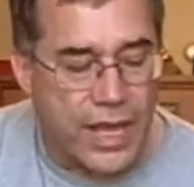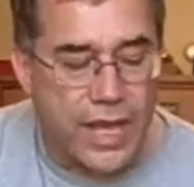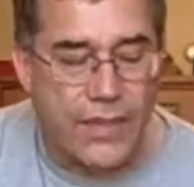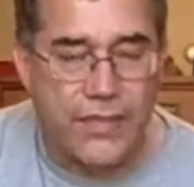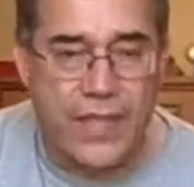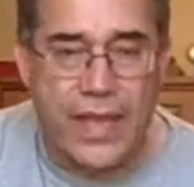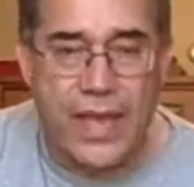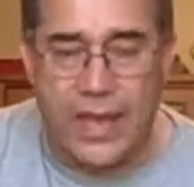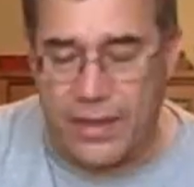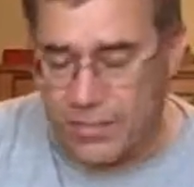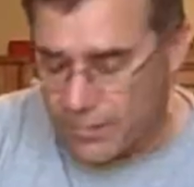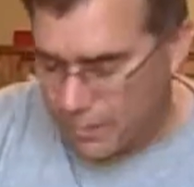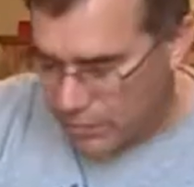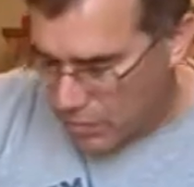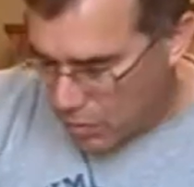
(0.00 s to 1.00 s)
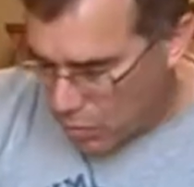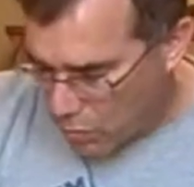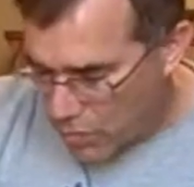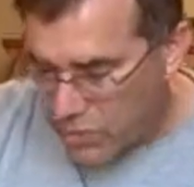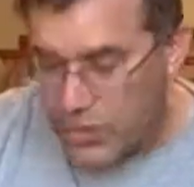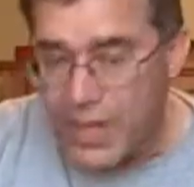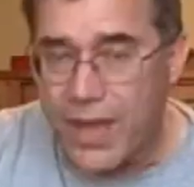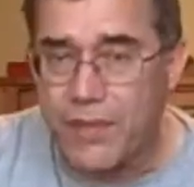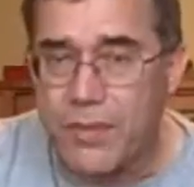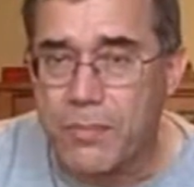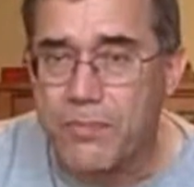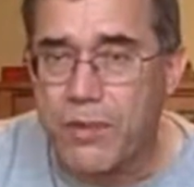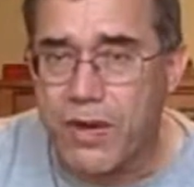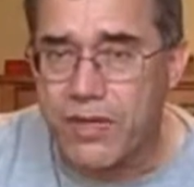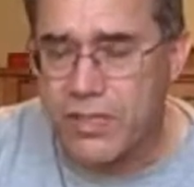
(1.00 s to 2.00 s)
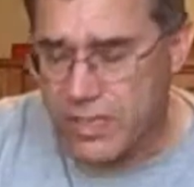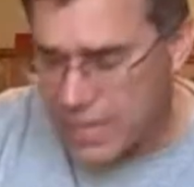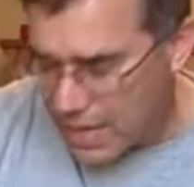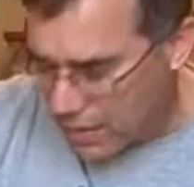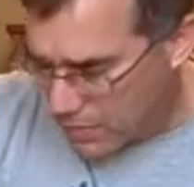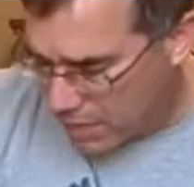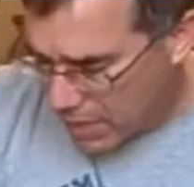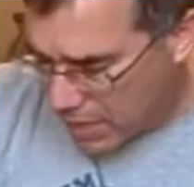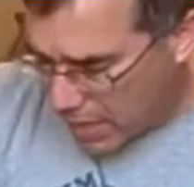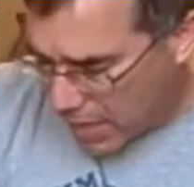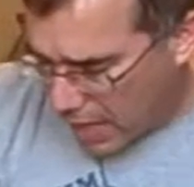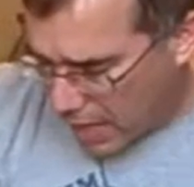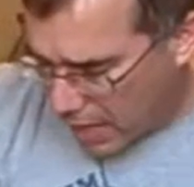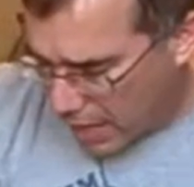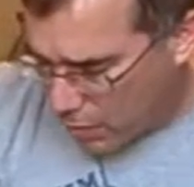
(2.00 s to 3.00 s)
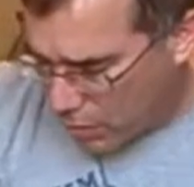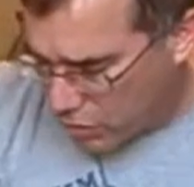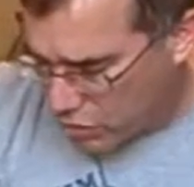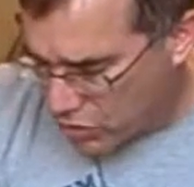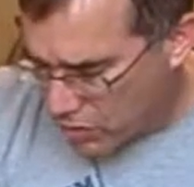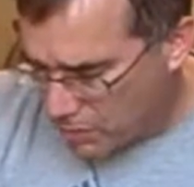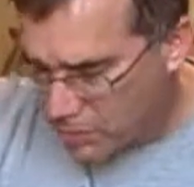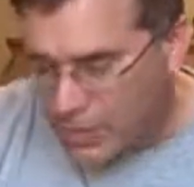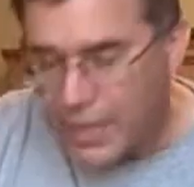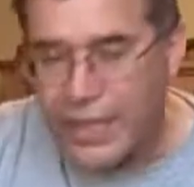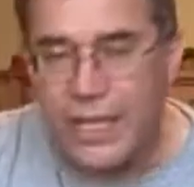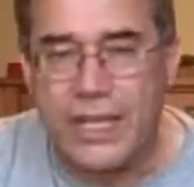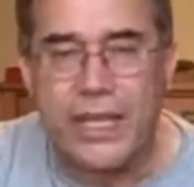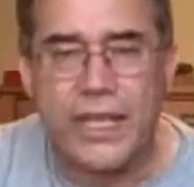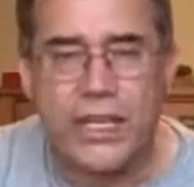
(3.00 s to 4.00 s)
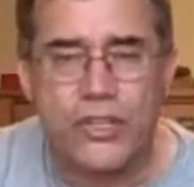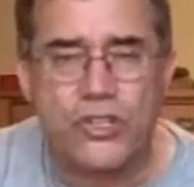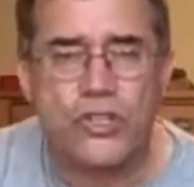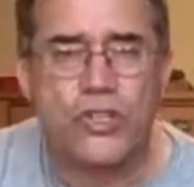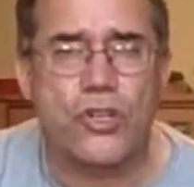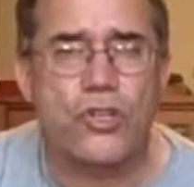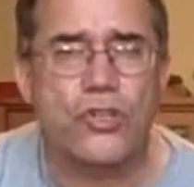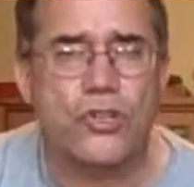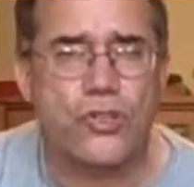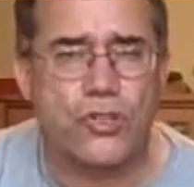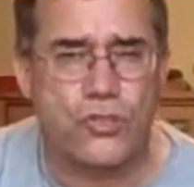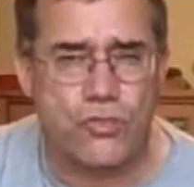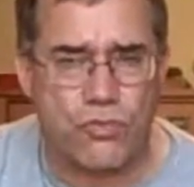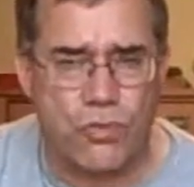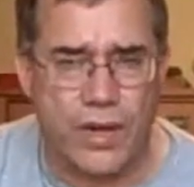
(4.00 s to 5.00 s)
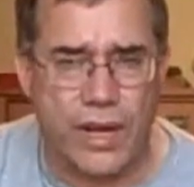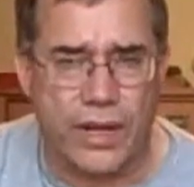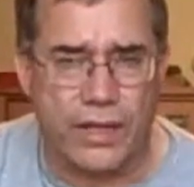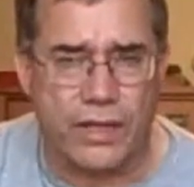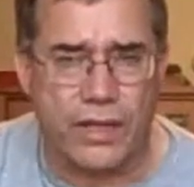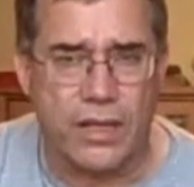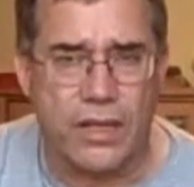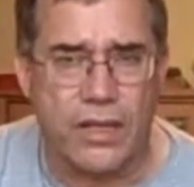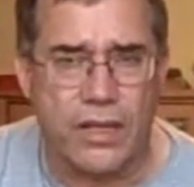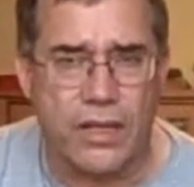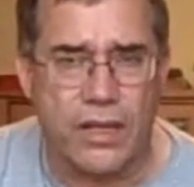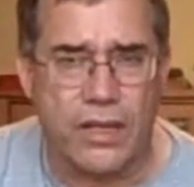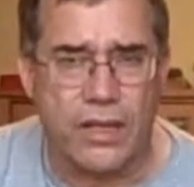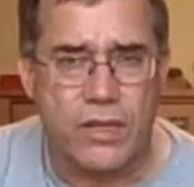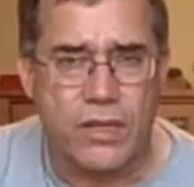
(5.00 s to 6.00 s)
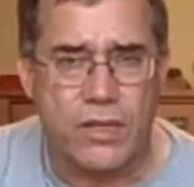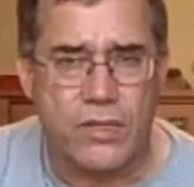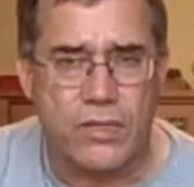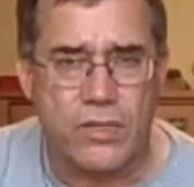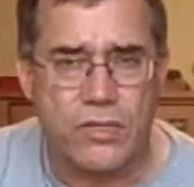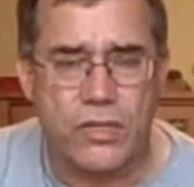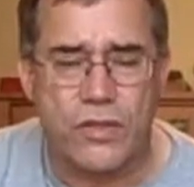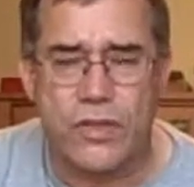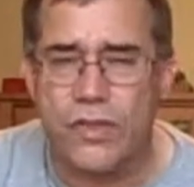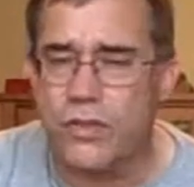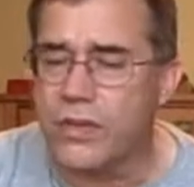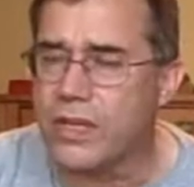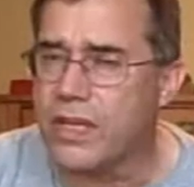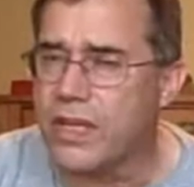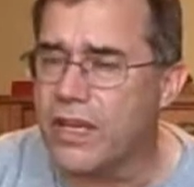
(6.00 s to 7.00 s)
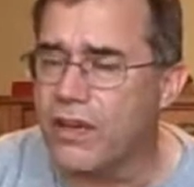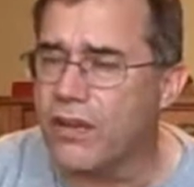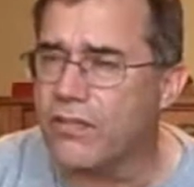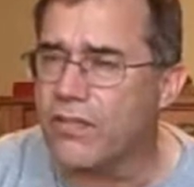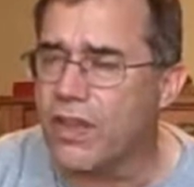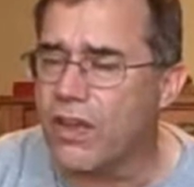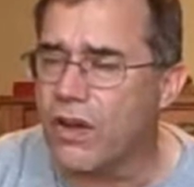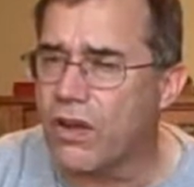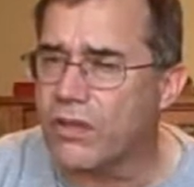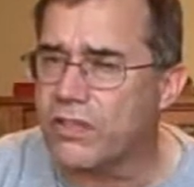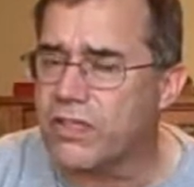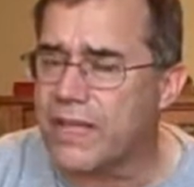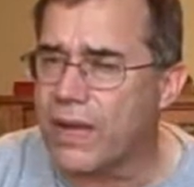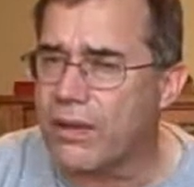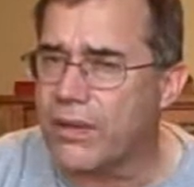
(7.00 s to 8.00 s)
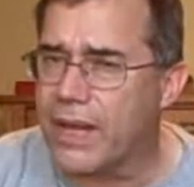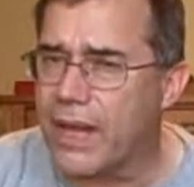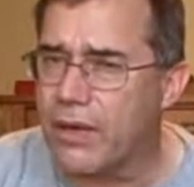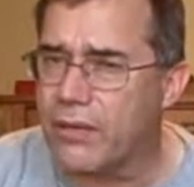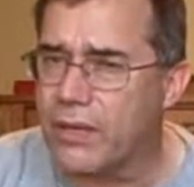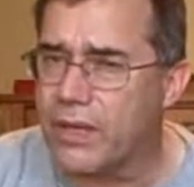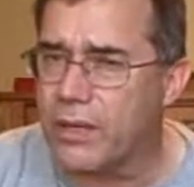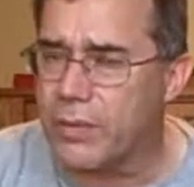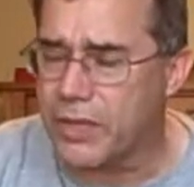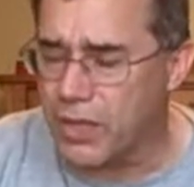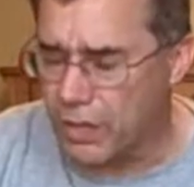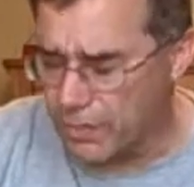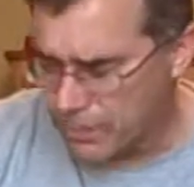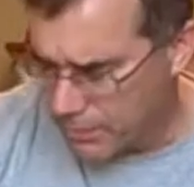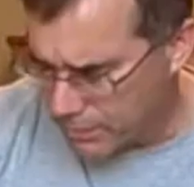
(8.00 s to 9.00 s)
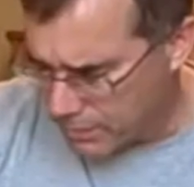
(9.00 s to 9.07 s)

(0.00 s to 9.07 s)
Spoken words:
And then, when you have them pressed down, I want you to play each string so that you can hear if they all sound out. Here we go.